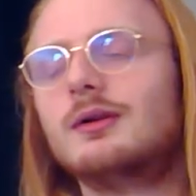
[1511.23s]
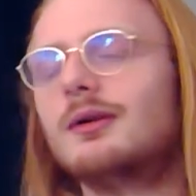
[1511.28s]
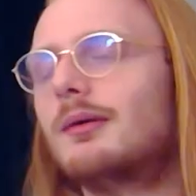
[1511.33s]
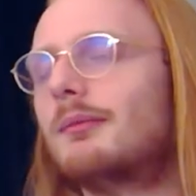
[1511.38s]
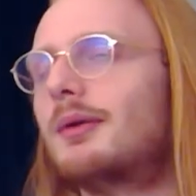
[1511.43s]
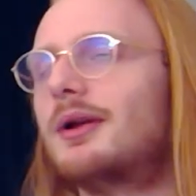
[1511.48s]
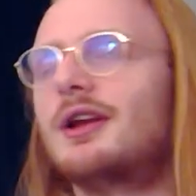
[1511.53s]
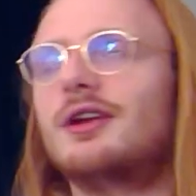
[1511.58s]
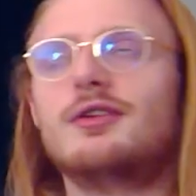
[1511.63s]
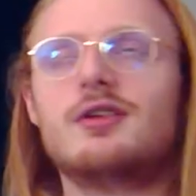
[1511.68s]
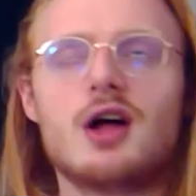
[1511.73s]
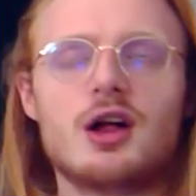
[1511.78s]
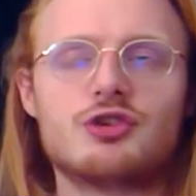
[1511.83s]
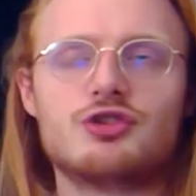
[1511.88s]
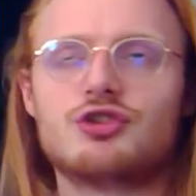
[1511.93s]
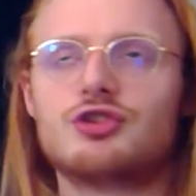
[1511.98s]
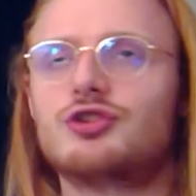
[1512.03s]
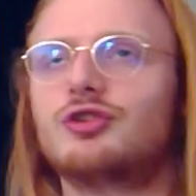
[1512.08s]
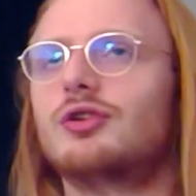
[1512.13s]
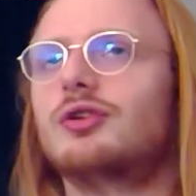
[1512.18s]
but in
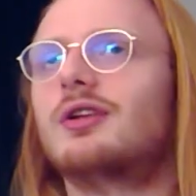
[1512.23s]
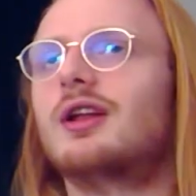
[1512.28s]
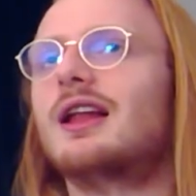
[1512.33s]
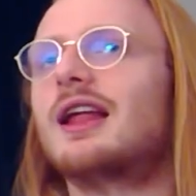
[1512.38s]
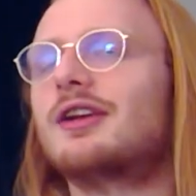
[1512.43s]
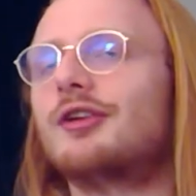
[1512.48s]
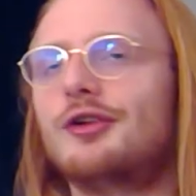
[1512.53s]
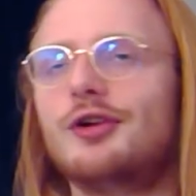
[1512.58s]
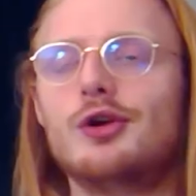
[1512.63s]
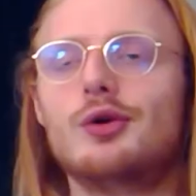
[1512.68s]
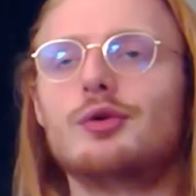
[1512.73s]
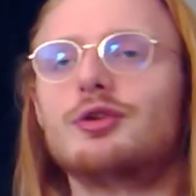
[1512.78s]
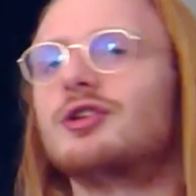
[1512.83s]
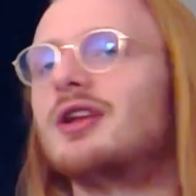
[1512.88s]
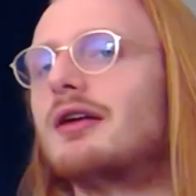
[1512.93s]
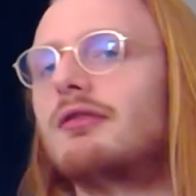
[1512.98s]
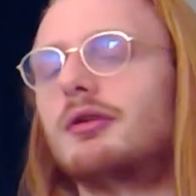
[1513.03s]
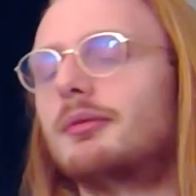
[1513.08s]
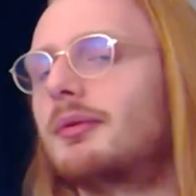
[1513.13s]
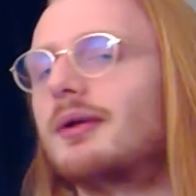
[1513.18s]
Dutch, the letter U is
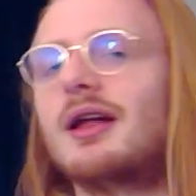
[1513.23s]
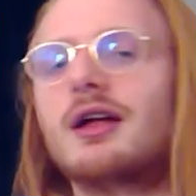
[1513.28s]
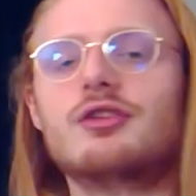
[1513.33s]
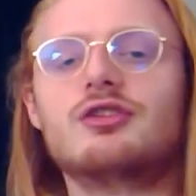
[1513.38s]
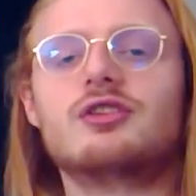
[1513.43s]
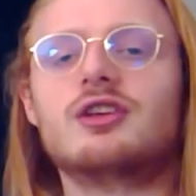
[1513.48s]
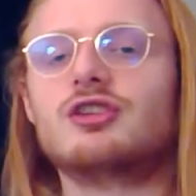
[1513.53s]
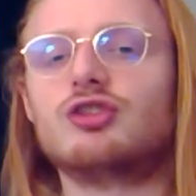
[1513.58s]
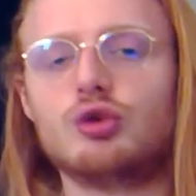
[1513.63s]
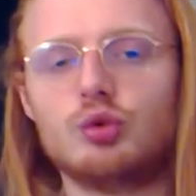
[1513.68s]
never pronounced as